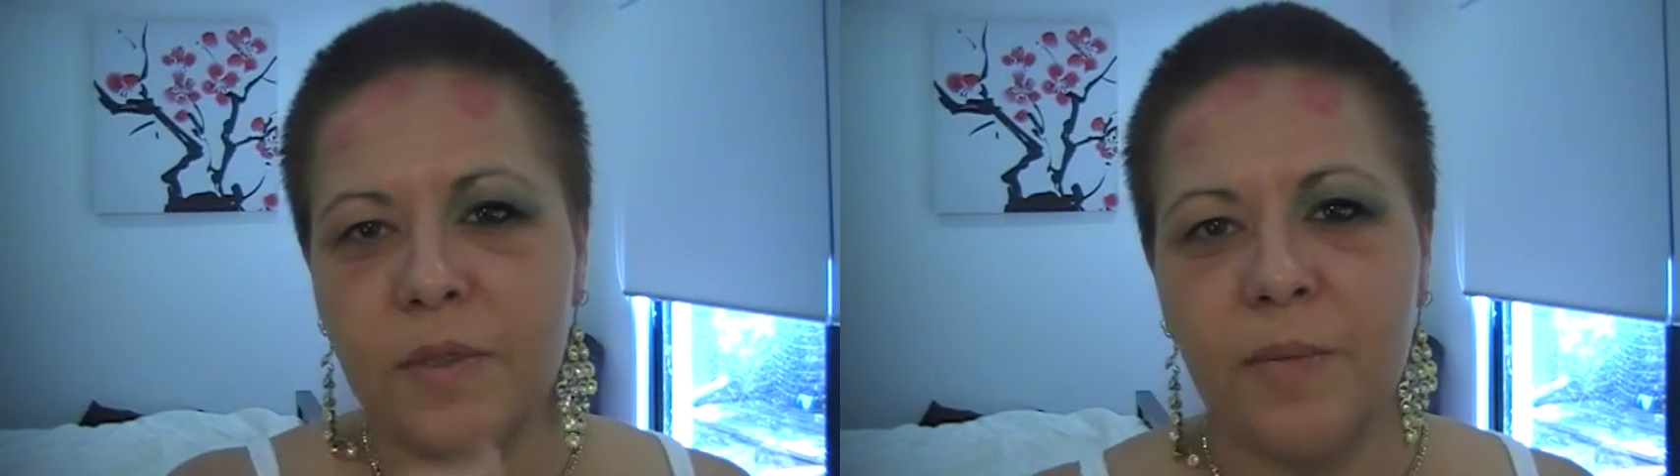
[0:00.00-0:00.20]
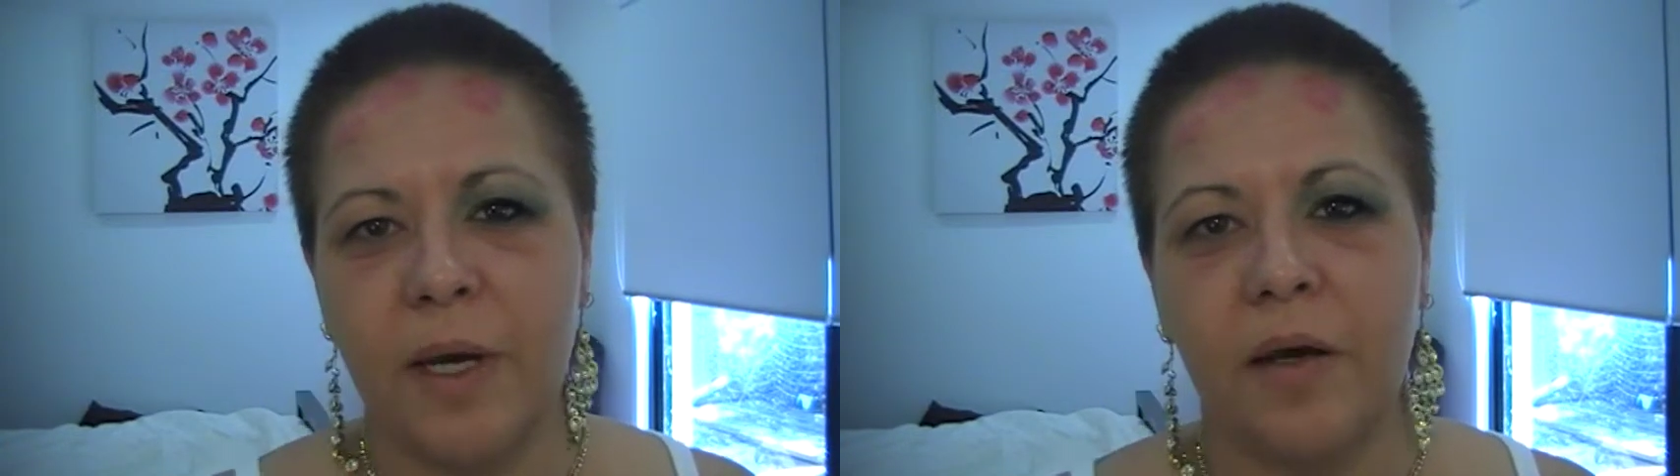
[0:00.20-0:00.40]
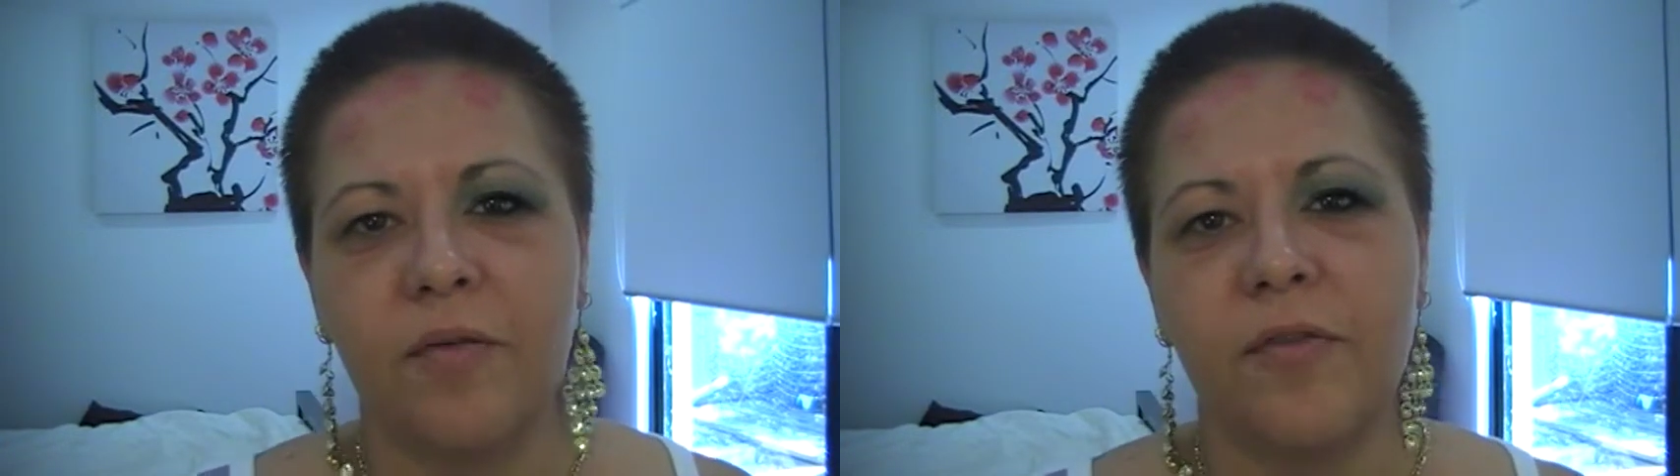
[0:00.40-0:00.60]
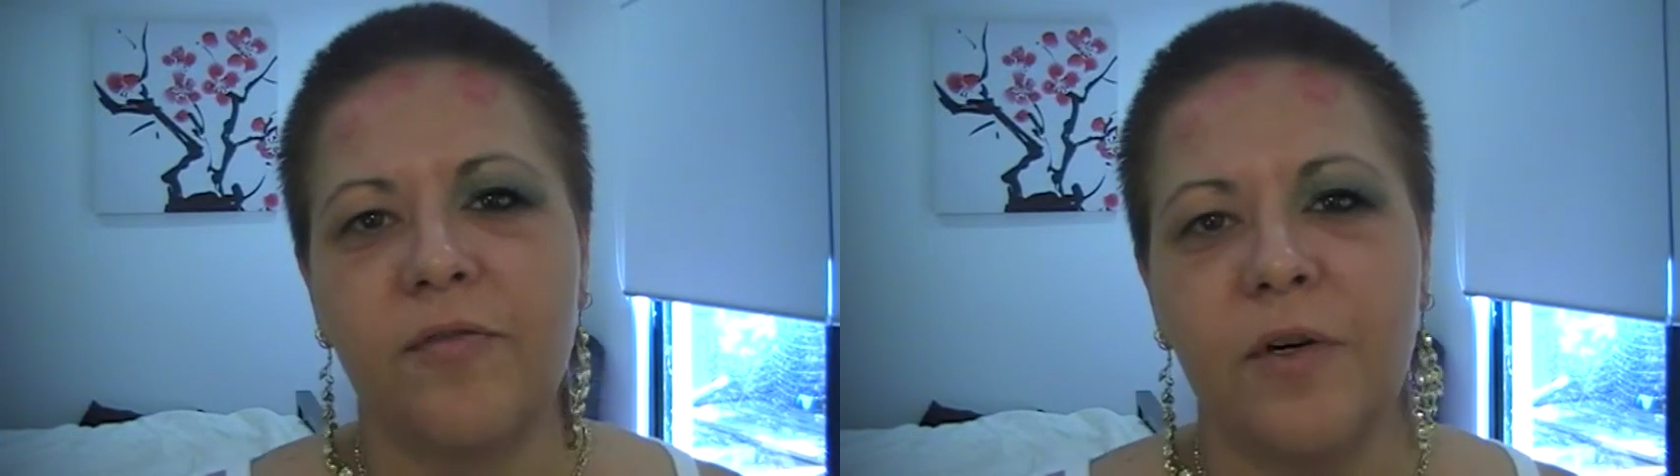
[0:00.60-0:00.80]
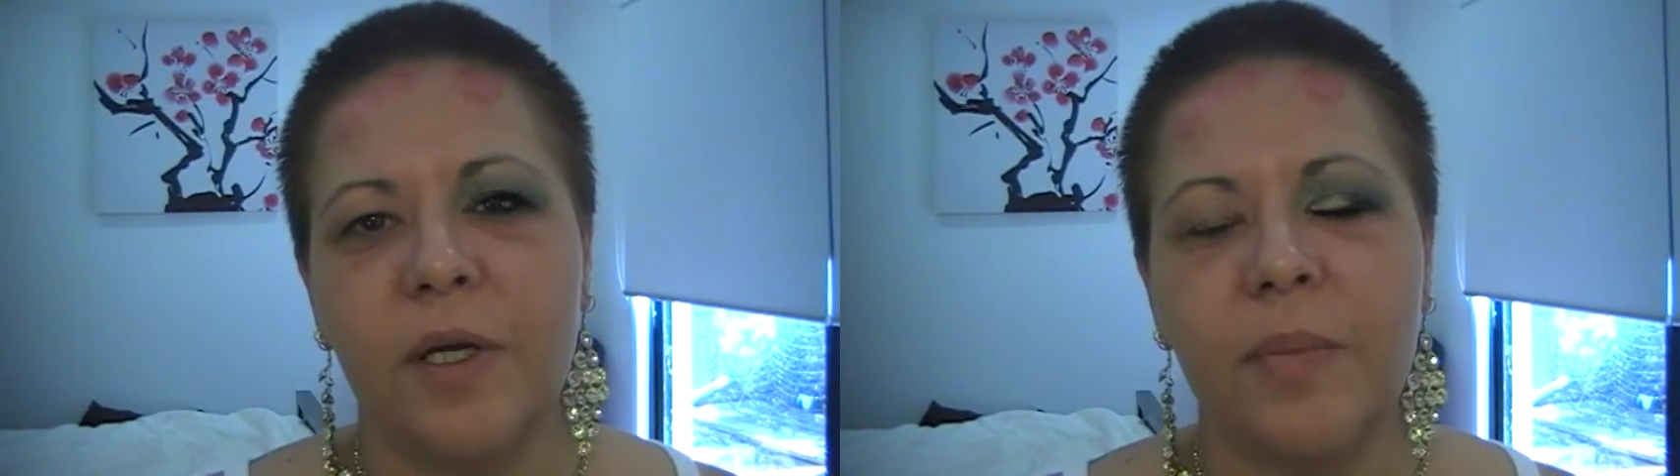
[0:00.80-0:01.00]
to
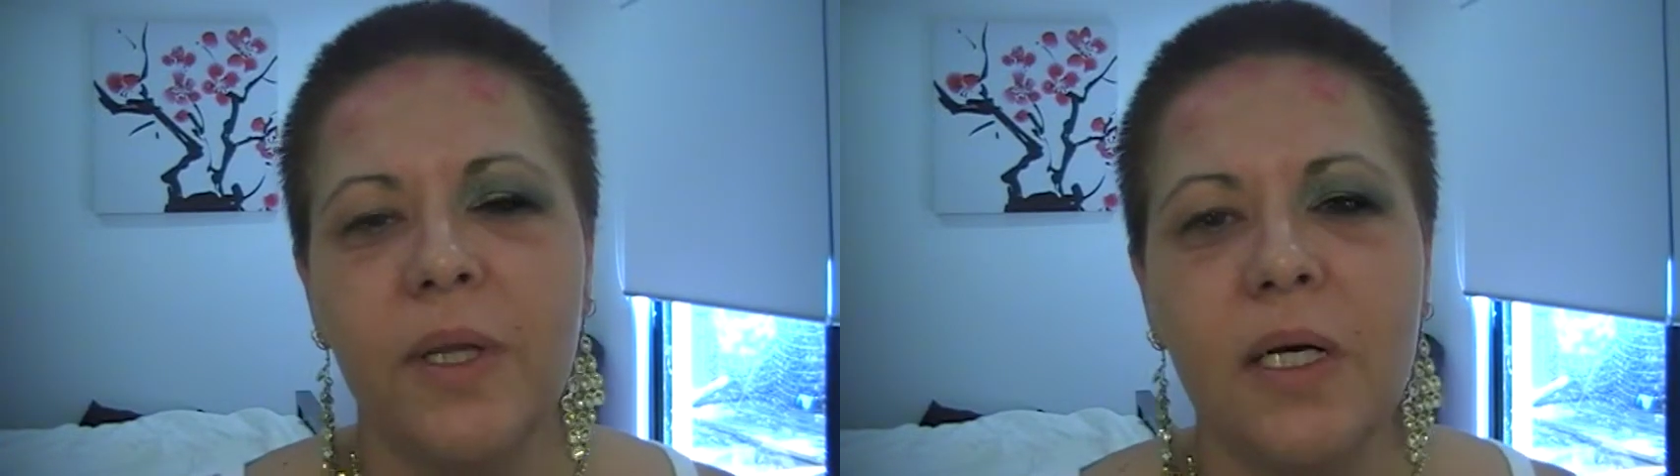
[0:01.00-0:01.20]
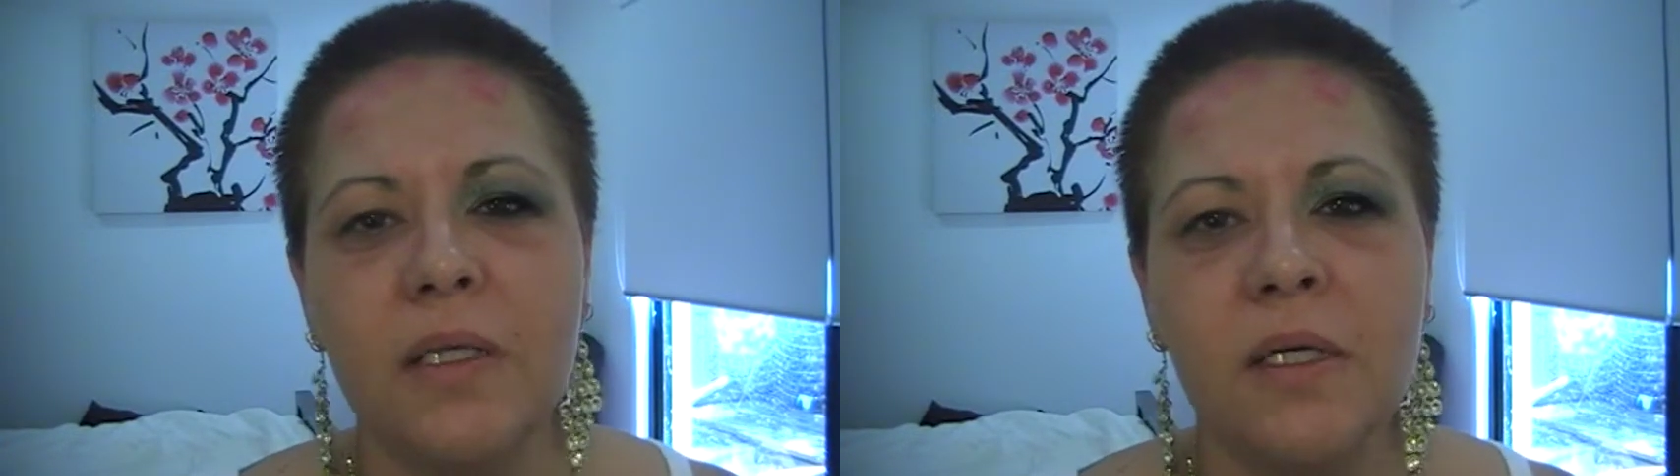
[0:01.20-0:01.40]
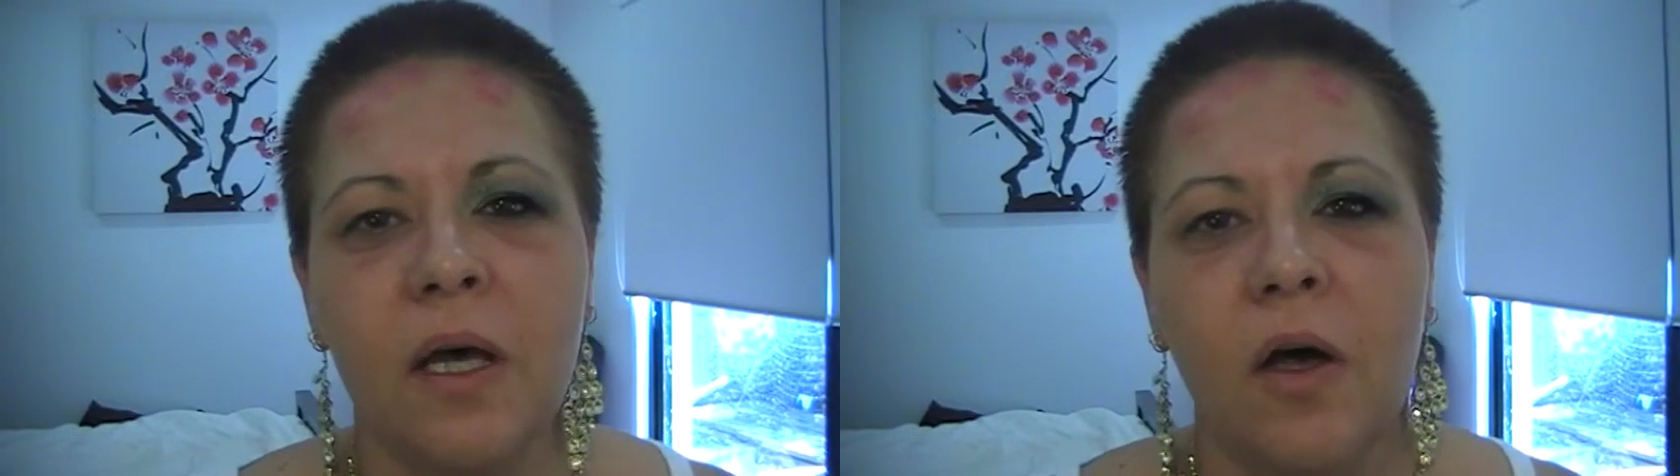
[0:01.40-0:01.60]
Makeup440plus.